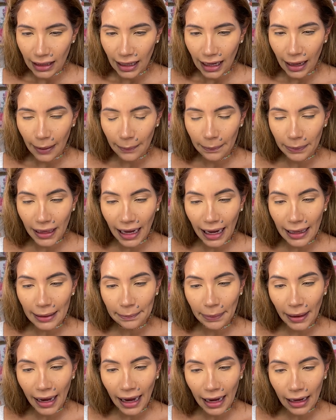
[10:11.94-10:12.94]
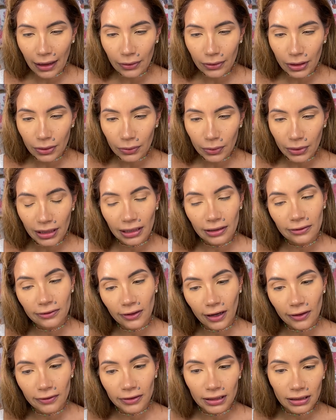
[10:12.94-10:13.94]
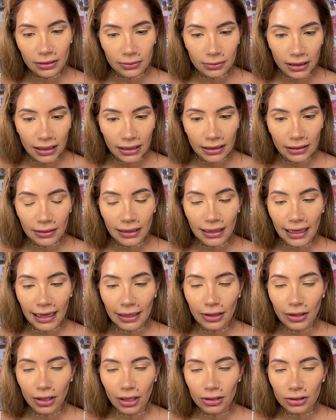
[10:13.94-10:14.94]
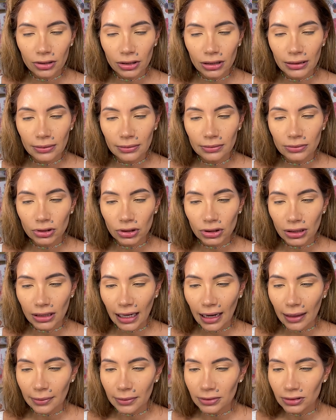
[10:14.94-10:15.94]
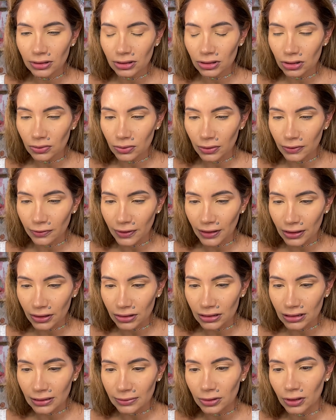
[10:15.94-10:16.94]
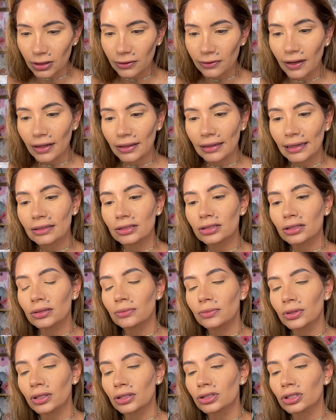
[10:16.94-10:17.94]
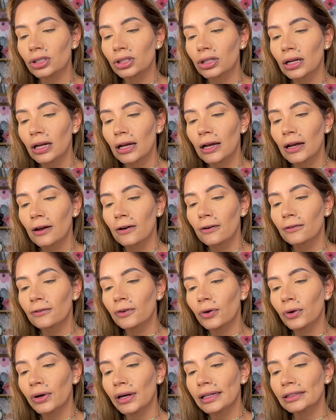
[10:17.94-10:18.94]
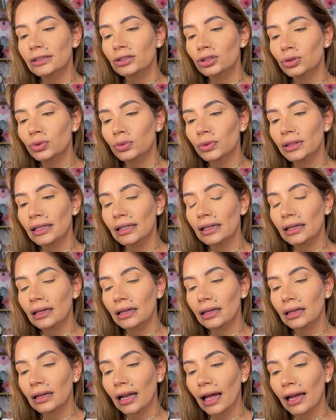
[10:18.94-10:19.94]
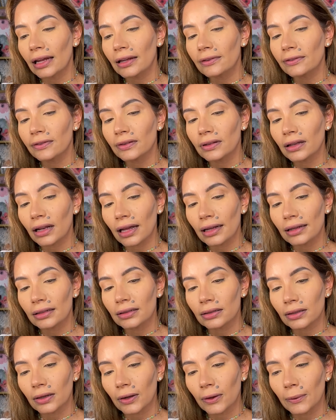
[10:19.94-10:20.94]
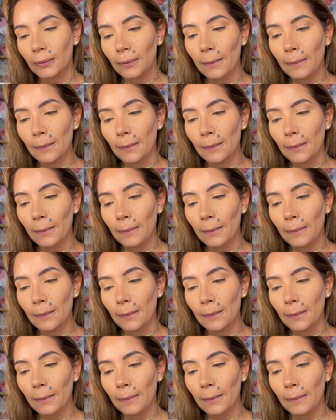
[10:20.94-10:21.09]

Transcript: Apply powder with a fluffy complete, layer on cream to the apples with fingertips or a foundation brush for a dewy, lifelike glow.